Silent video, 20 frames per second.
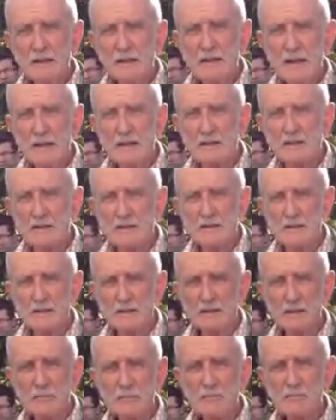And
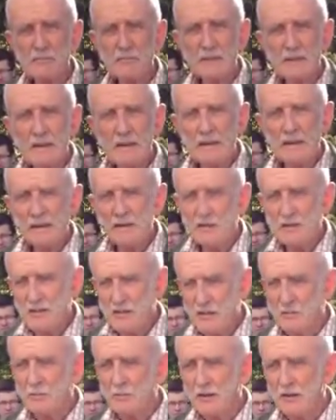this
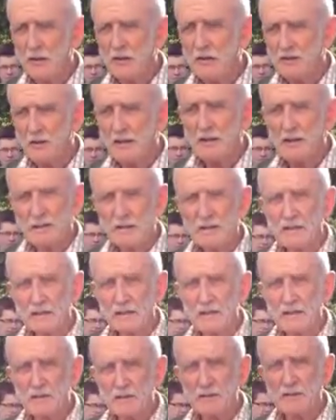is where I think
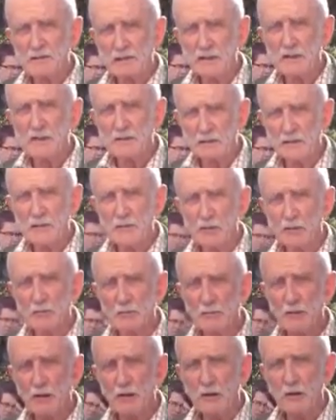they go
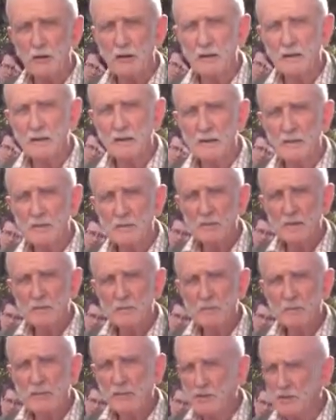wrong,
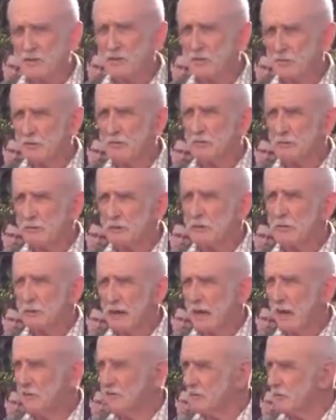because
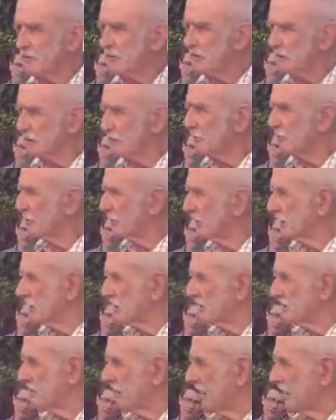you've got to work at
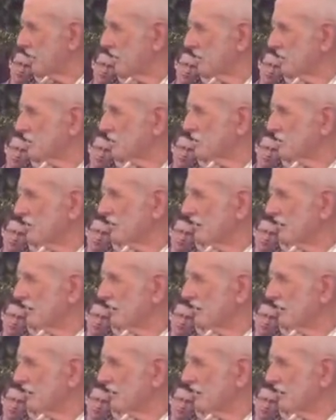a marriage.